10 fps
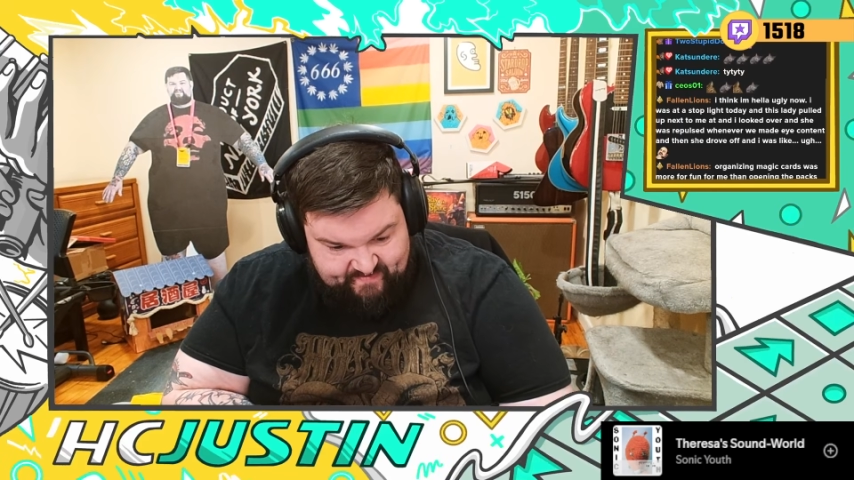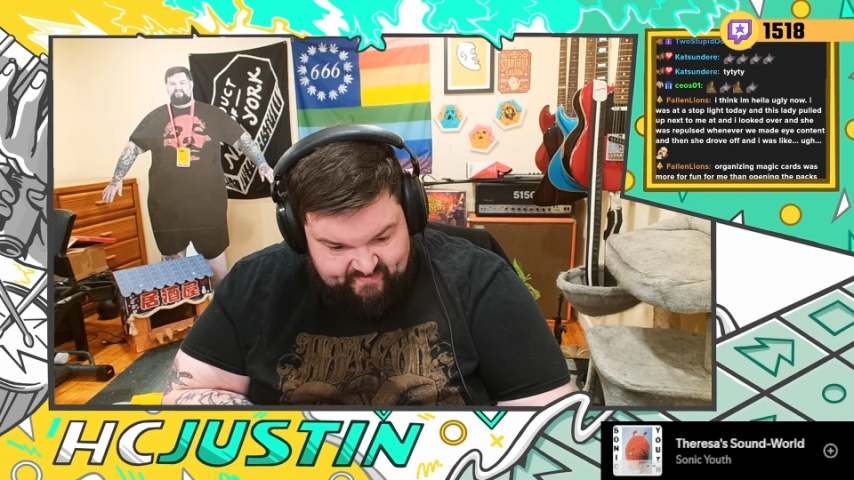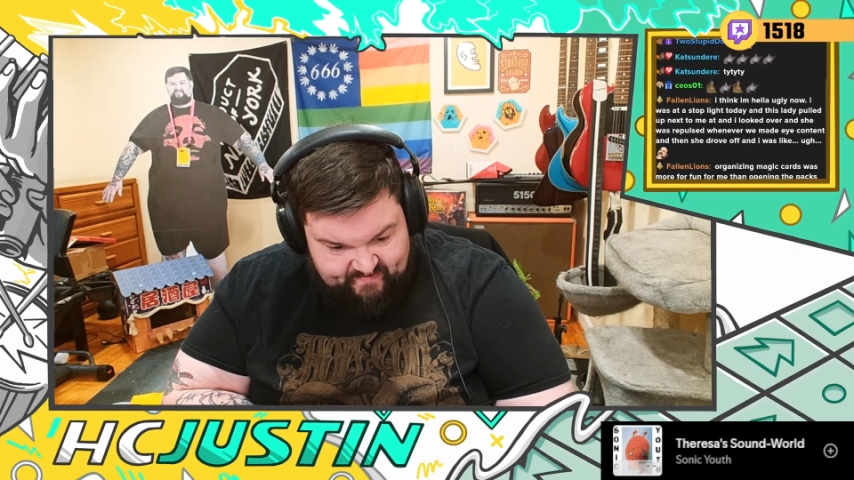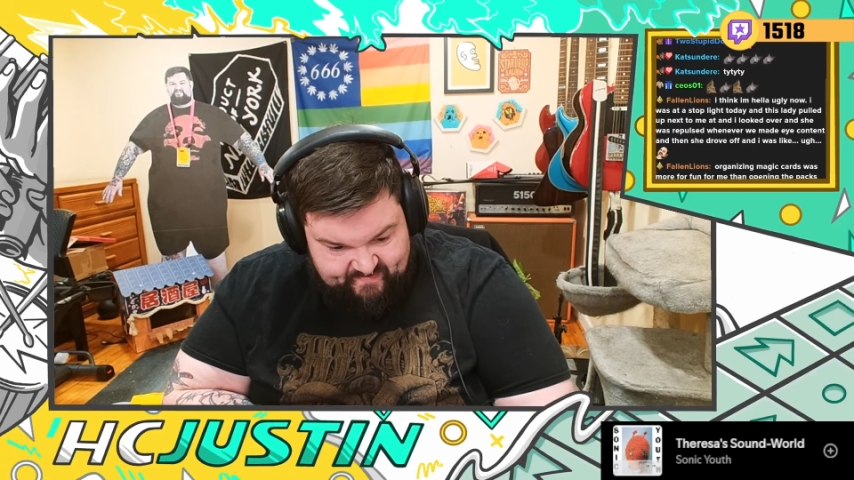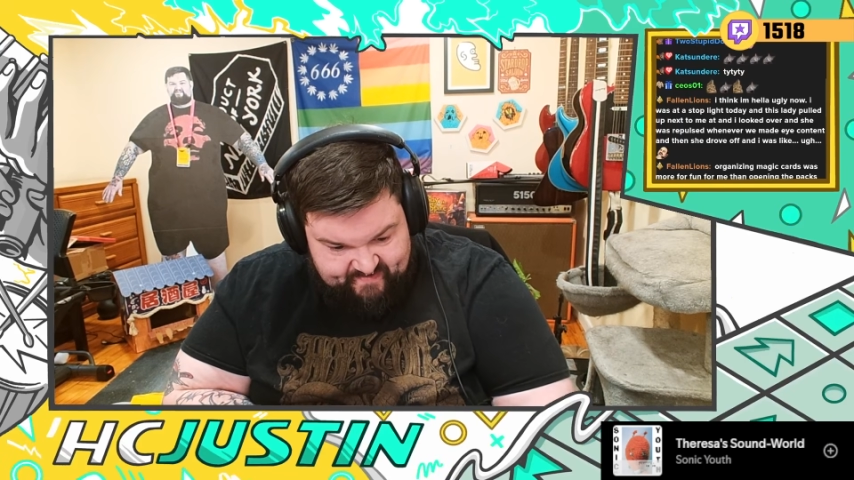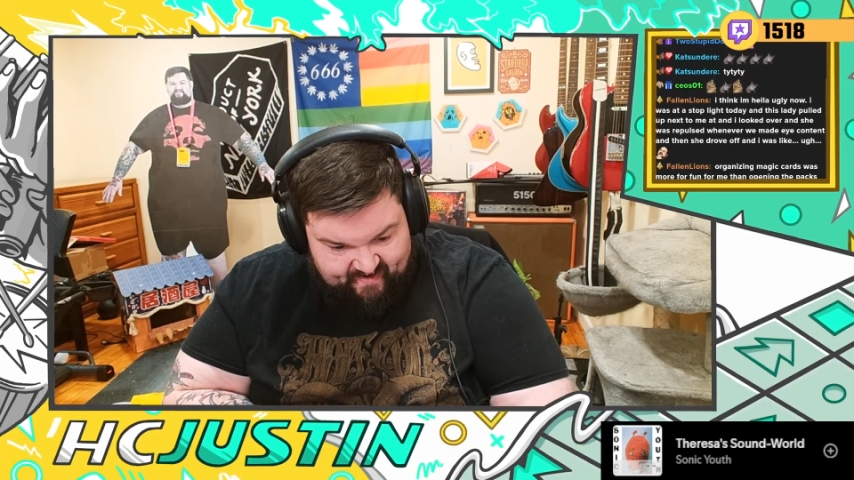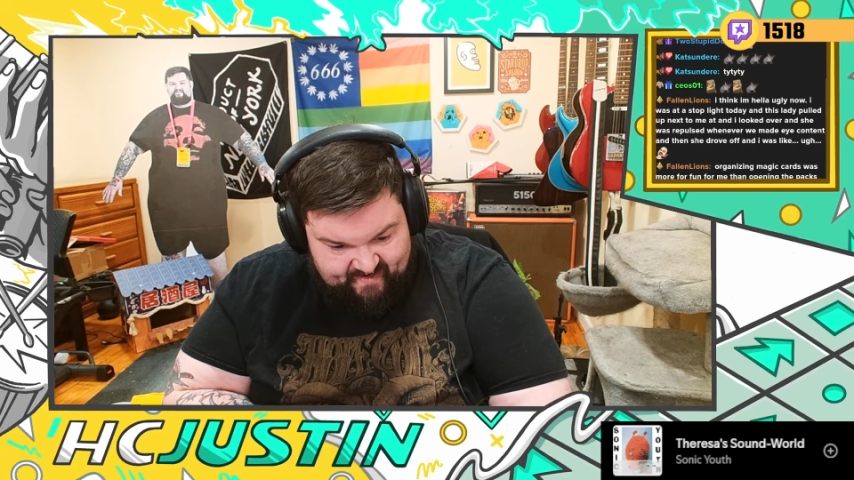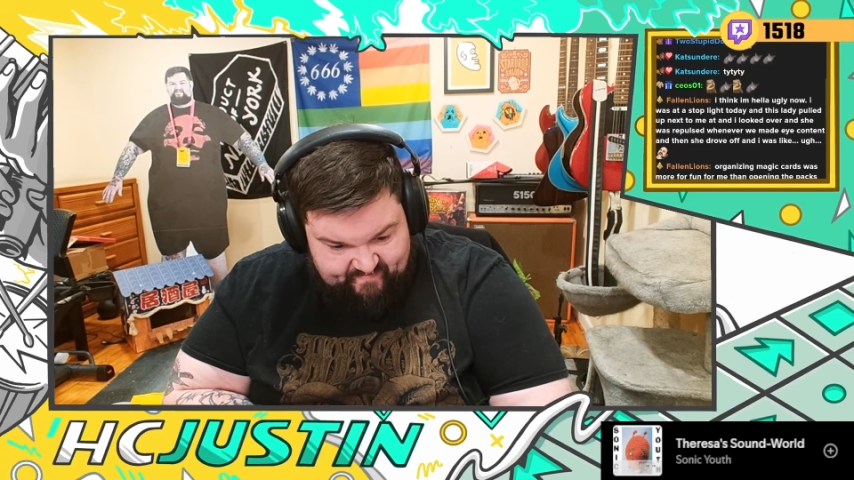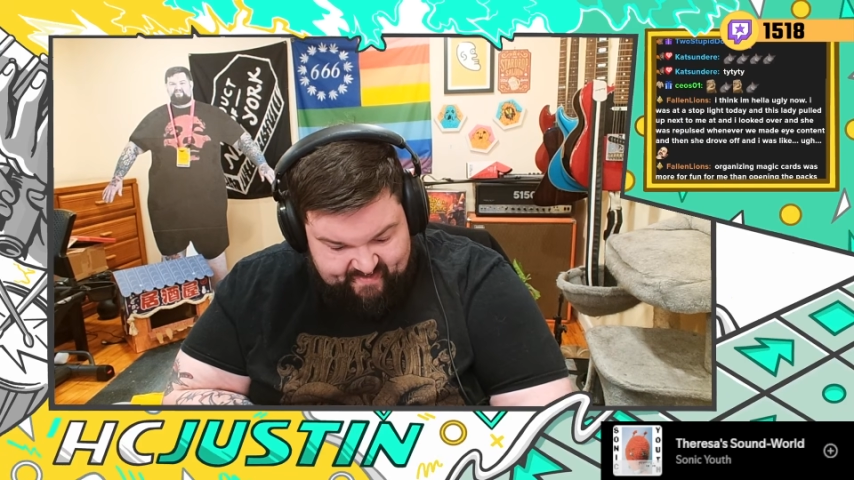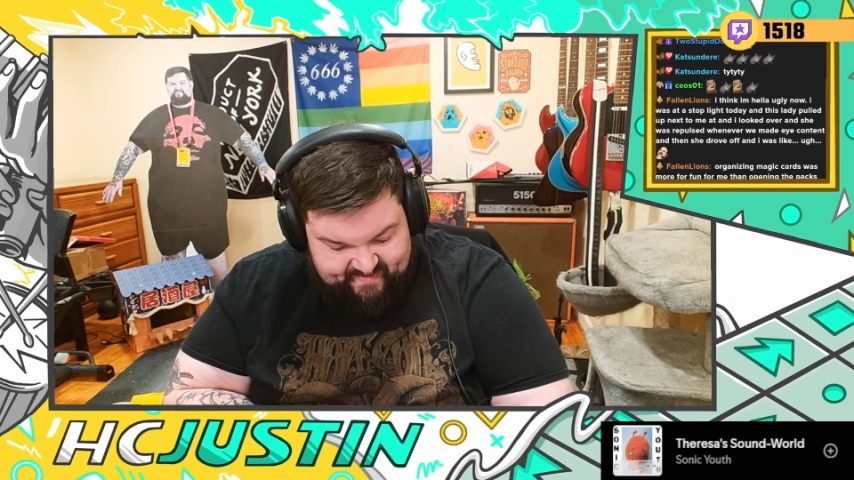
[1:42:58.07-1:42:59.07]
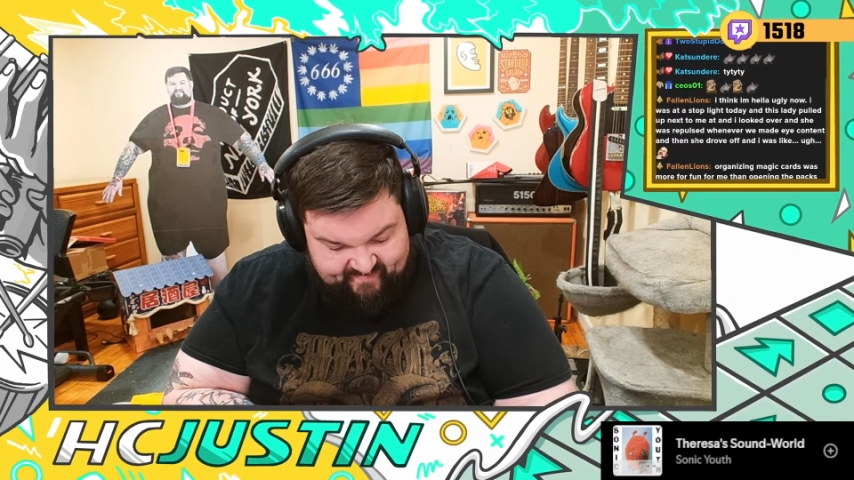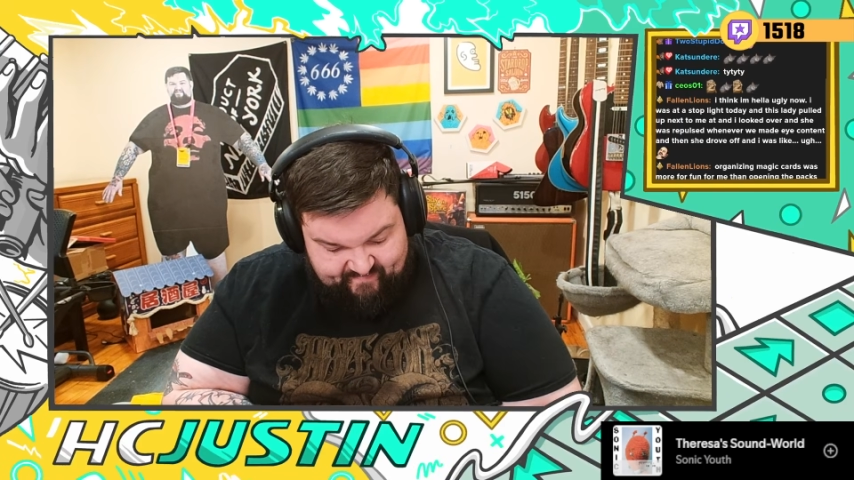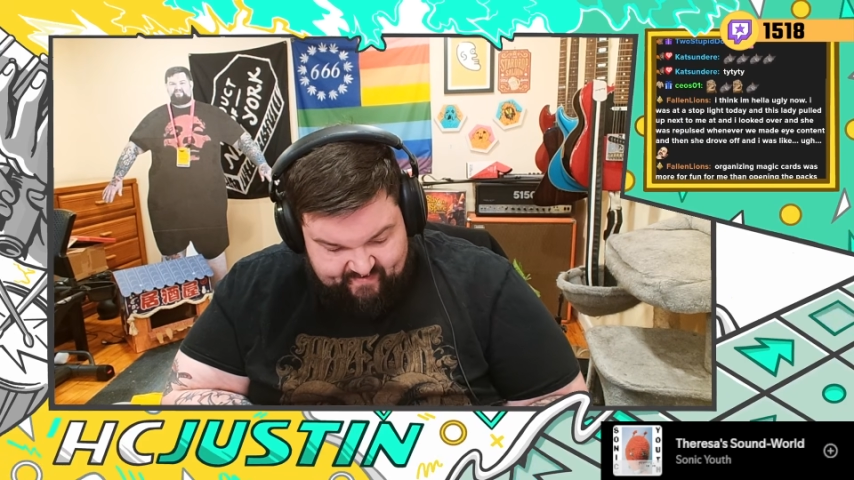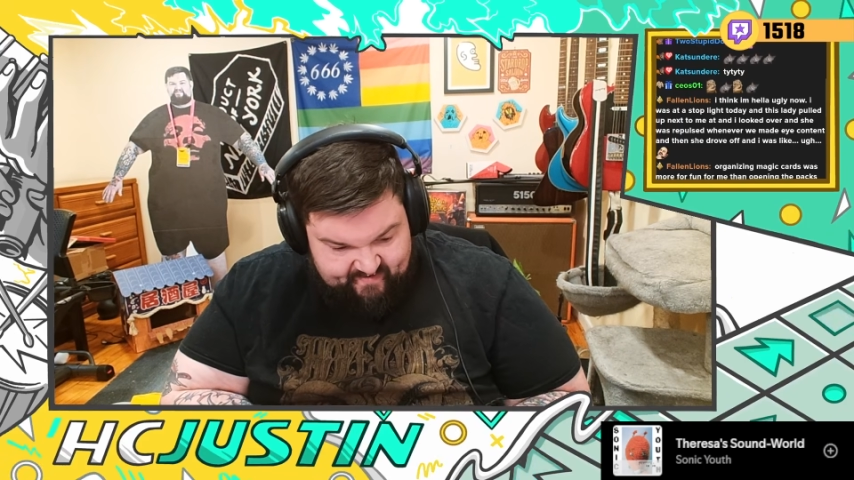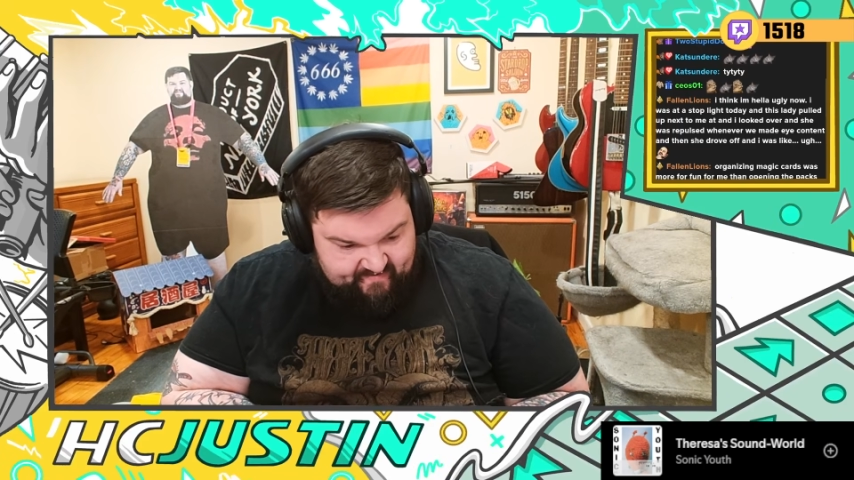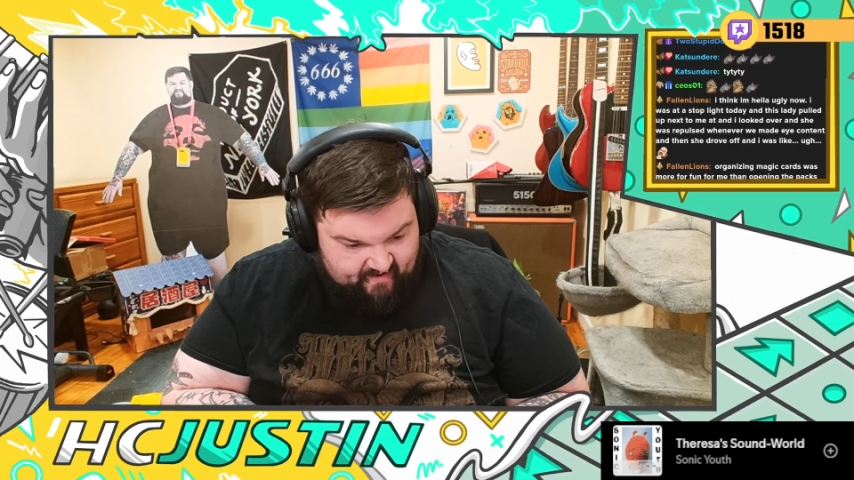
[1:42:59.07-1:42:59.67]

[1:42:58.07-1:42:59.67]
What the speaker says: tutors on it because I've put